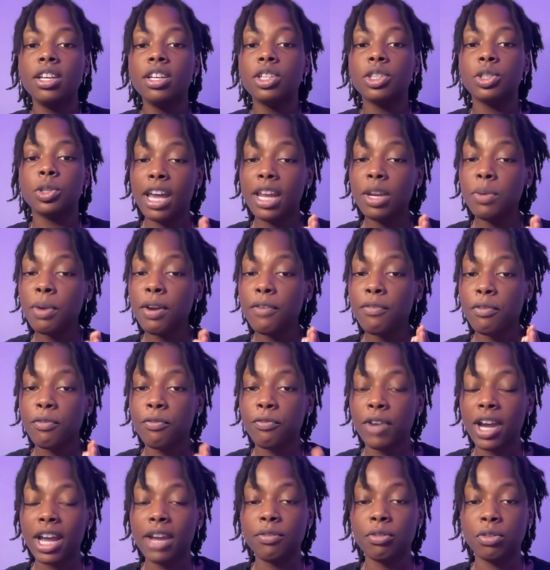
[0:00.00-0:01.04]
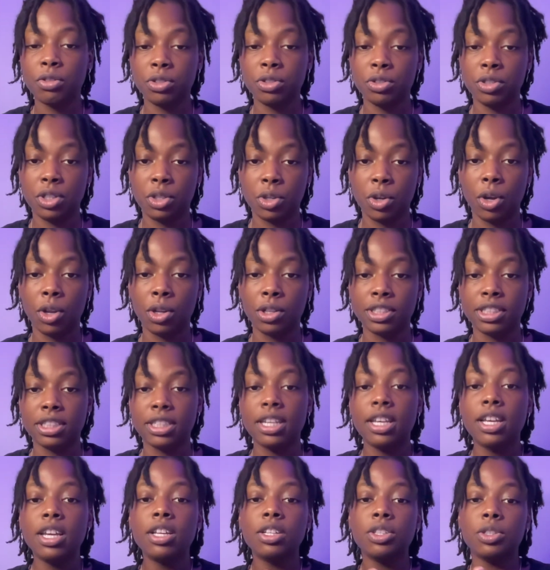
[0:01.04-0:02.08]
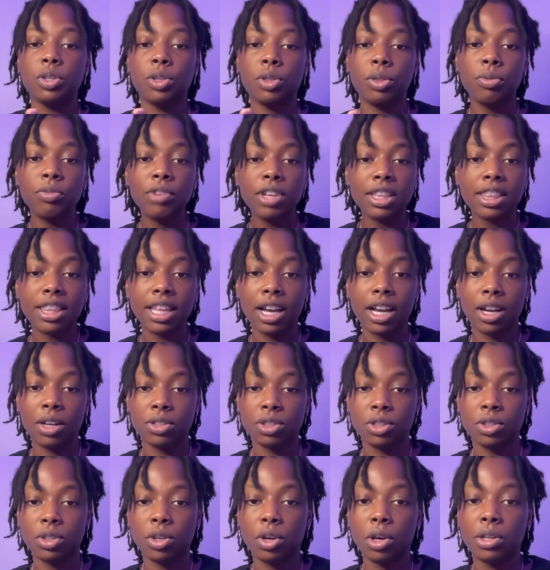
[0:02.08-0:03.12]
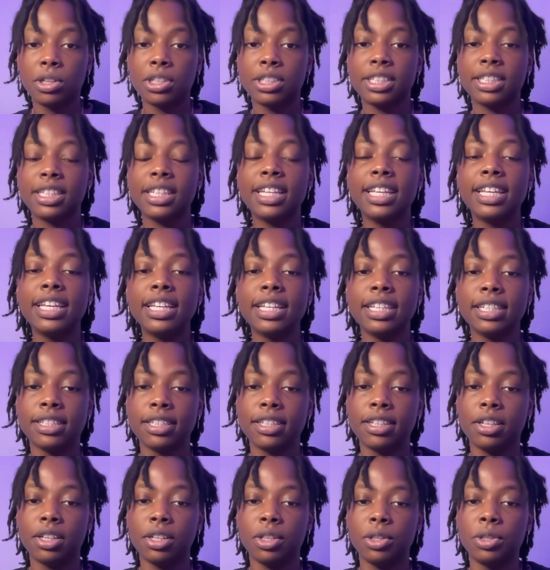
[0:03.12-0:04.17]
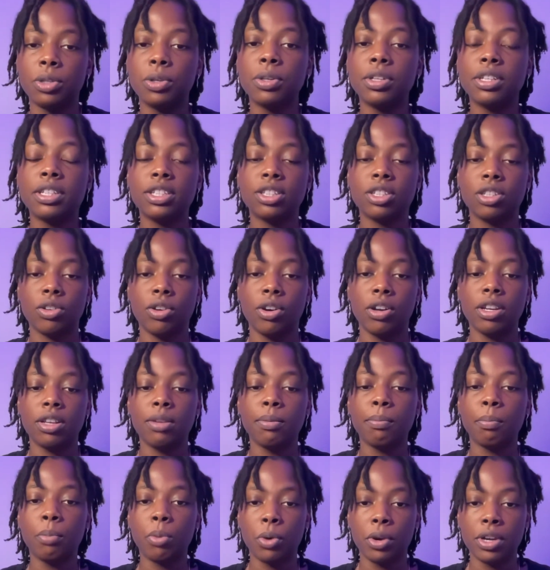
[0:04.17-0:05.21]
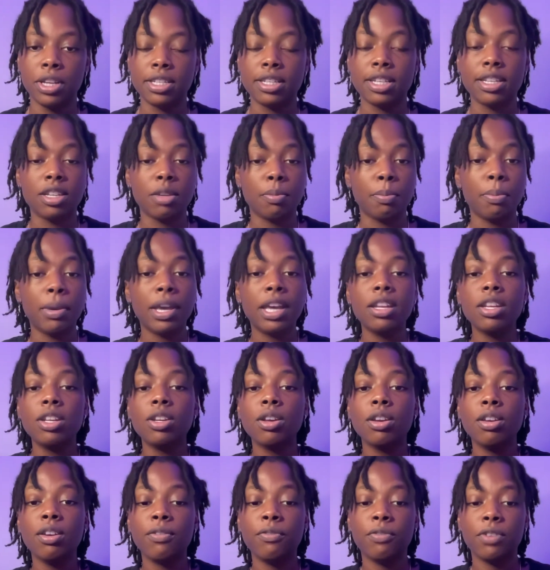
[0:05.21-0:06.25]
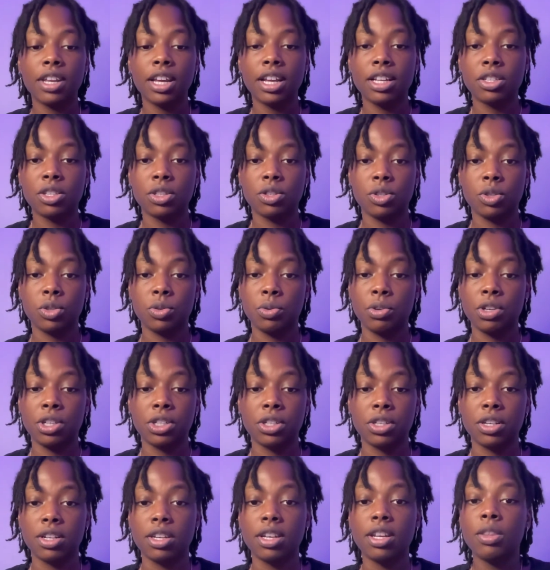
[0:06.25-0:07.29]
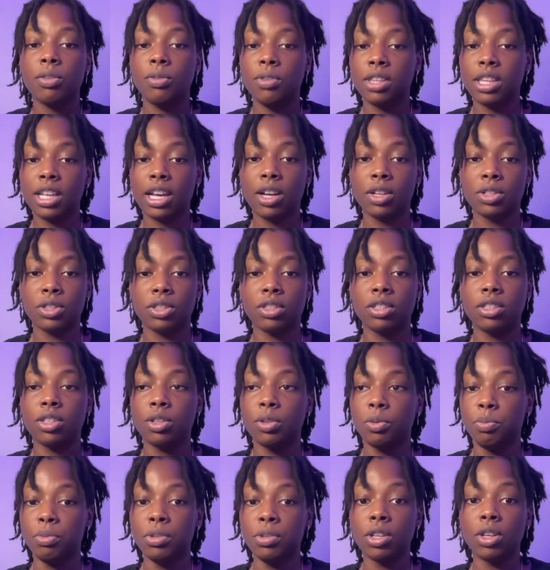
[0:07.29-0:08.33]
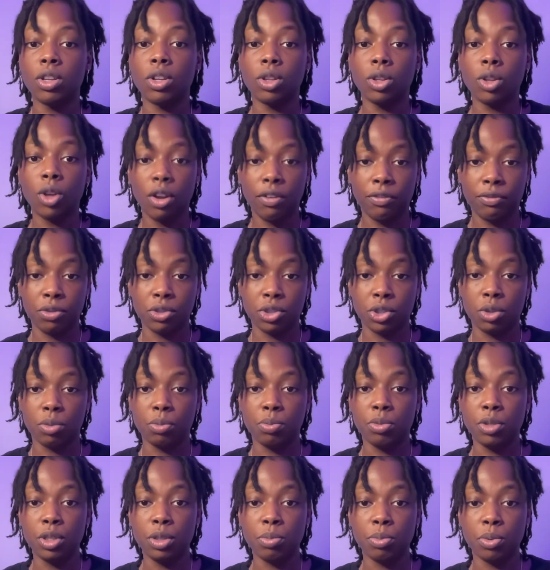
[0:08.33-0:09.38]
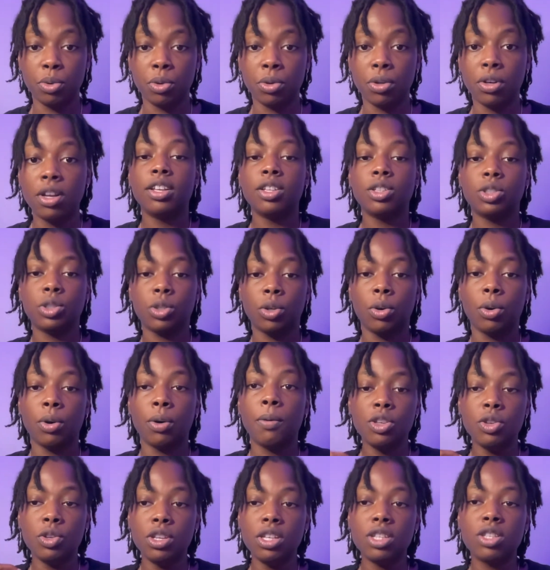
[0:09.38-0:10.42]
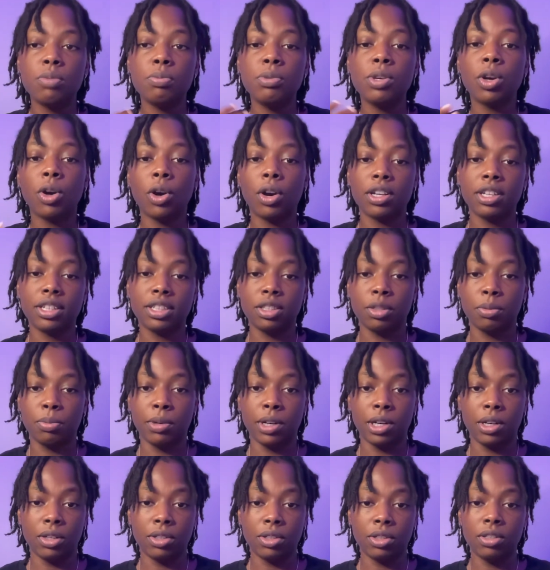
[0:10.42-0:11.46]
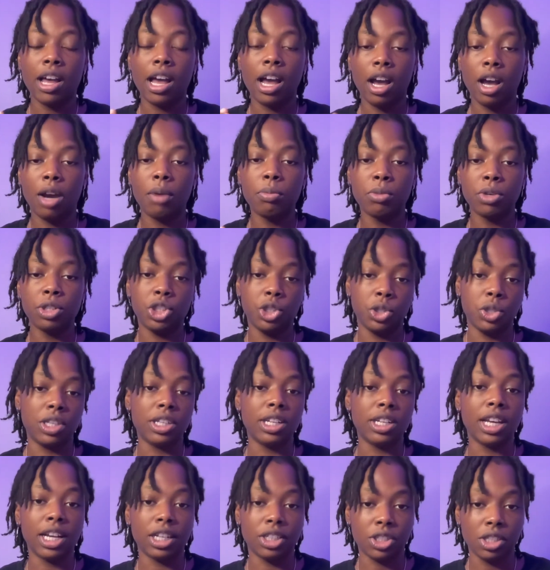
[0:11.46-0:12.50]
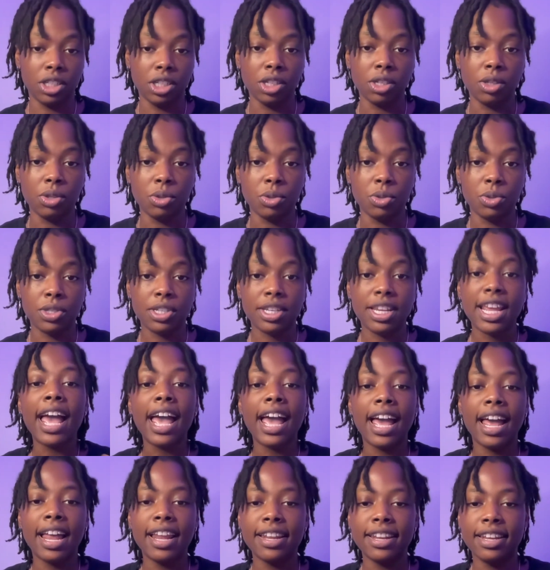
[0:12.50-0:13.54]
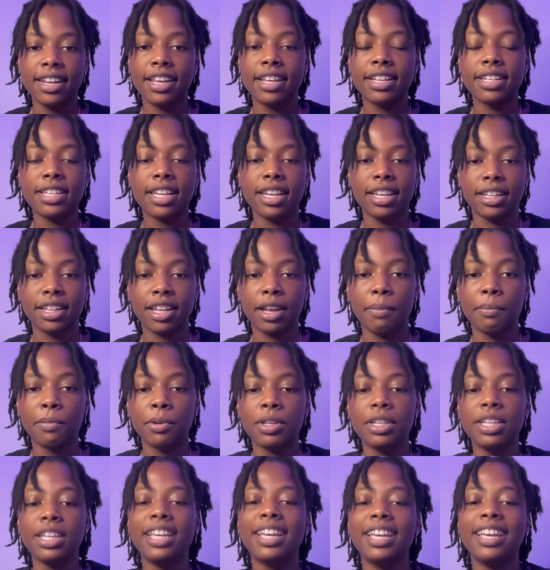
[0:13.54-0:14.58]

So anywhere from $500 to $3,000 is a good starting point. Depending on your financial situation, $3,000 could be a lot for some people. So you need to be honest about how much you can actually lose and then take that money